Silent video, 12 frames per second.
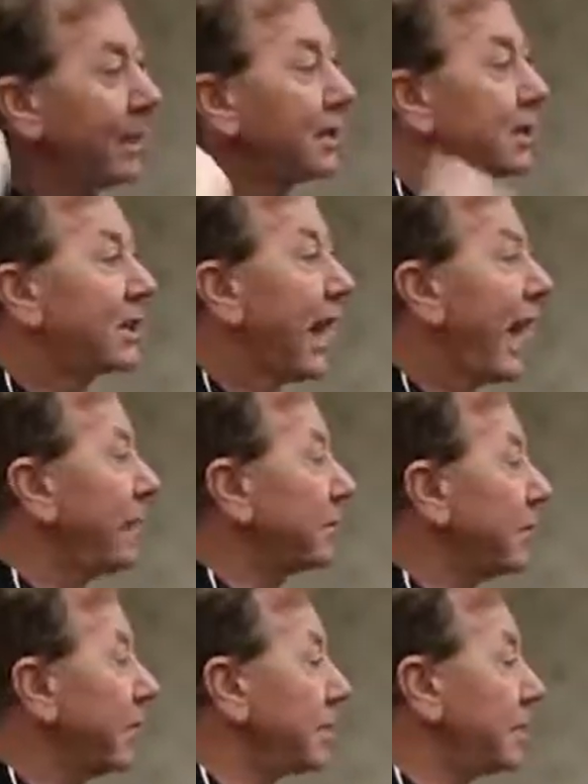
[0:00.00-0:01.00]
men's
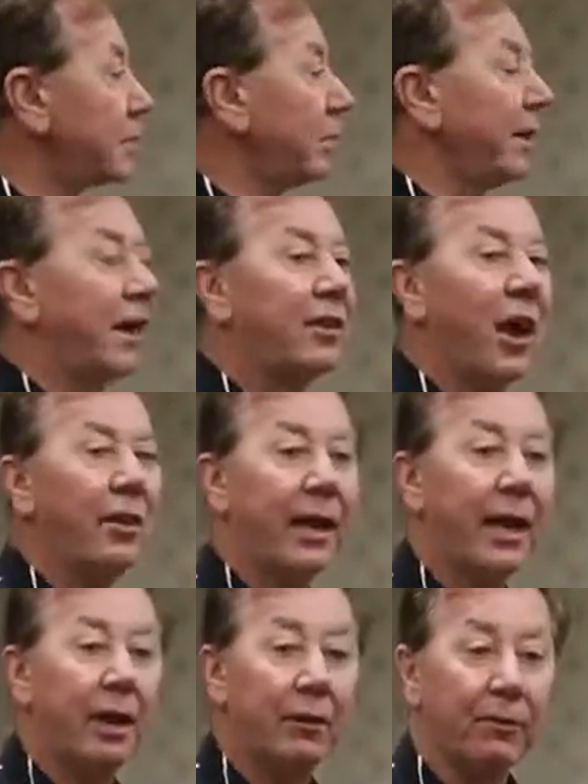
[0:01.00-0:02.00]
scalps, and this is when they thought
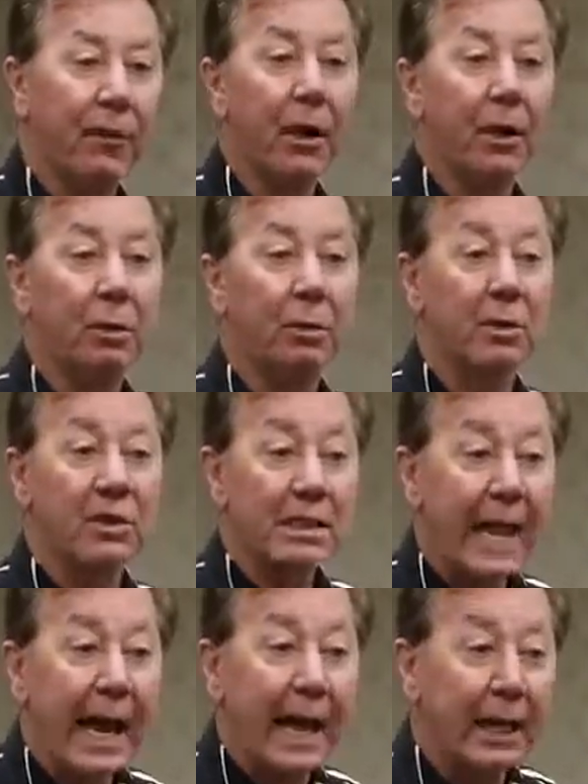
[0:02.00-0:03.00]
the hair follicle was
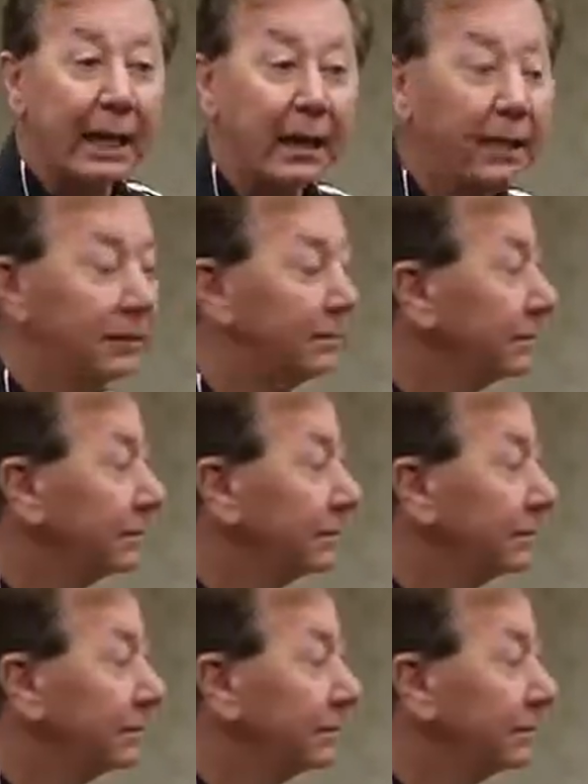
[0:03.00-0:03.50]
dead.